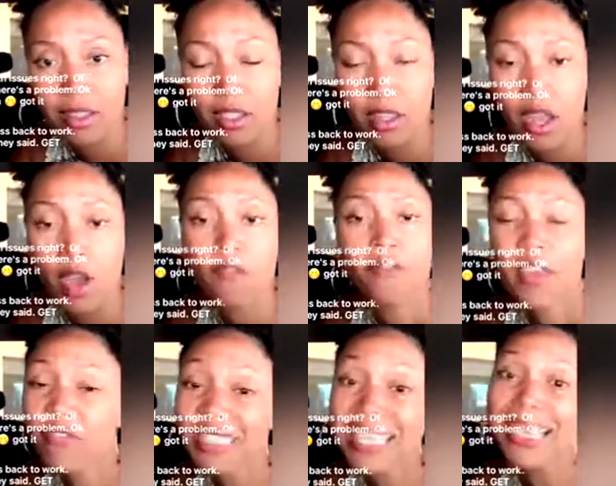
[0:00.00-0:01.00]
You know,
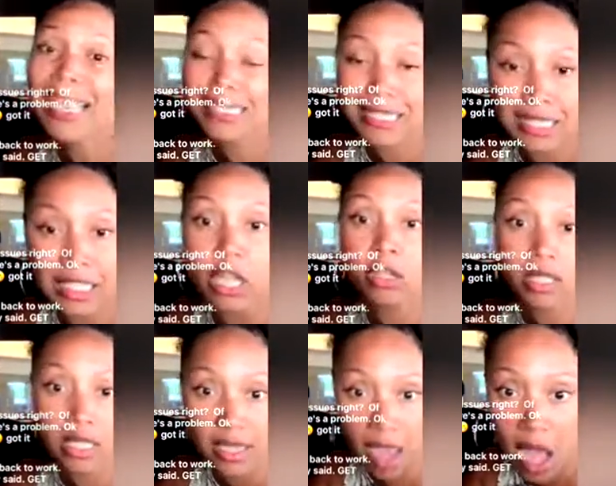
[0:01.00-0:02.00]
50 is still
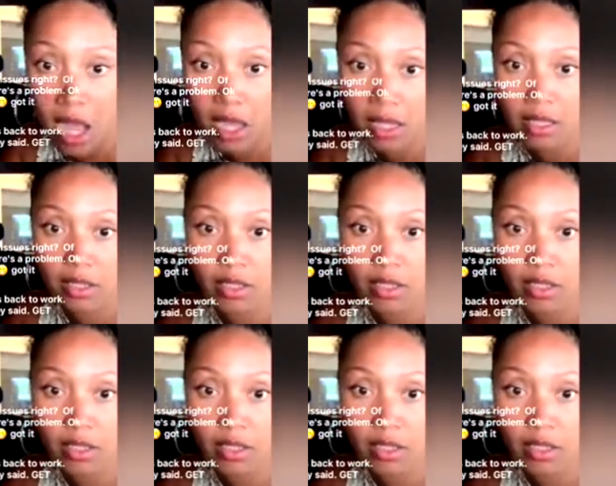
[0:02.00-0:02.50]
young.